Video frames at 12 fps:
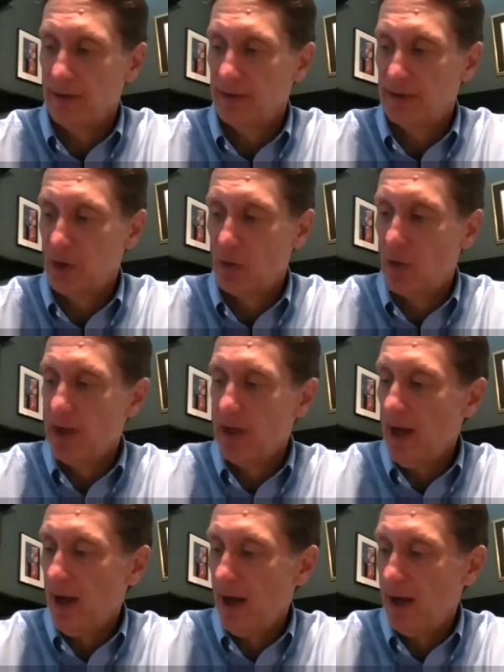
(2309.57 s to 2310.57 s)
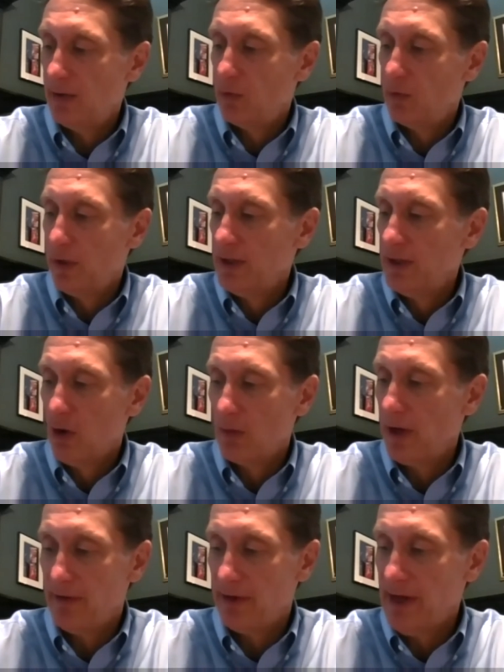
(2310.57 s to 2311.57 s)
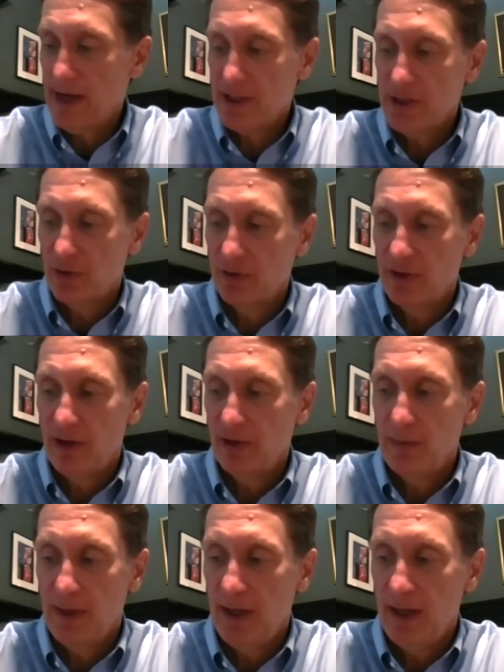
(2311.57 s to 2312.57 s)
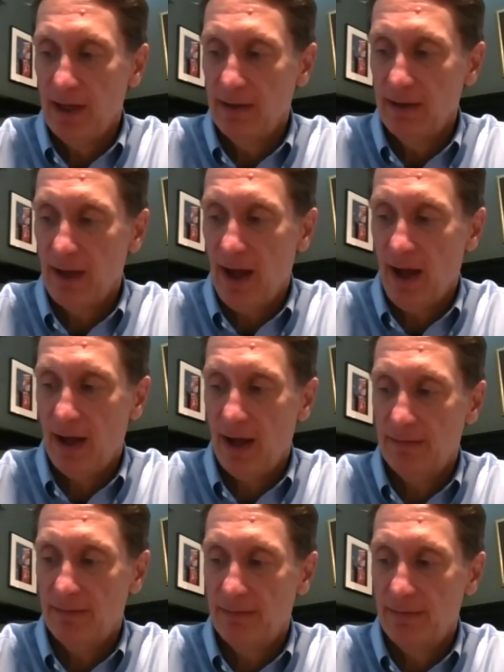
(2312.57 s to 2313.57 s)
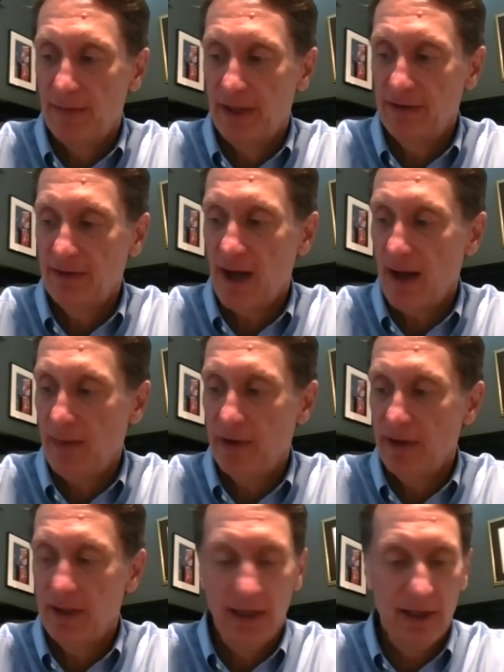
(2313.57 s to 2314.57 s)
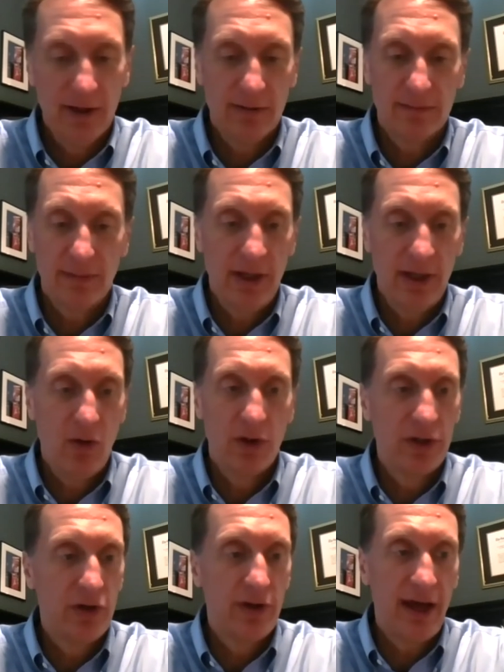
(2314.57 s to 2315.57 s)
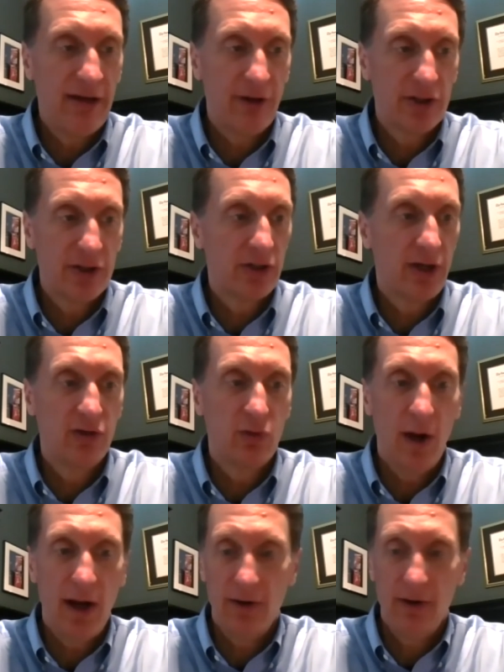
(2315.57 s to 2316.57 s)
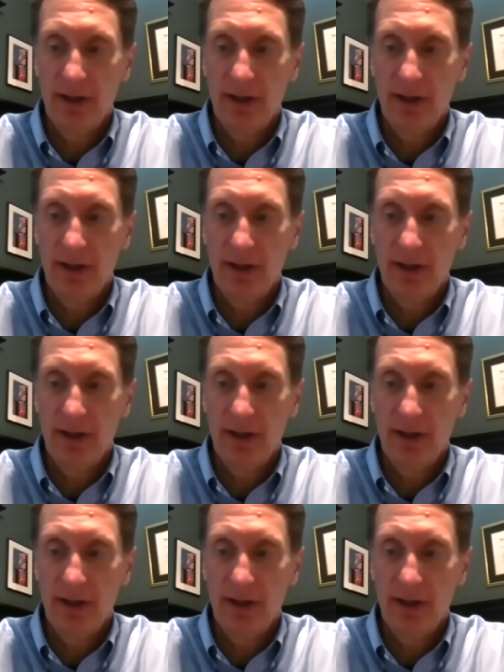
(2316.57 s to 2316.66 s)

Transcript: So we normally have a national sales meeting this time of the year. We're doing that virtually as well.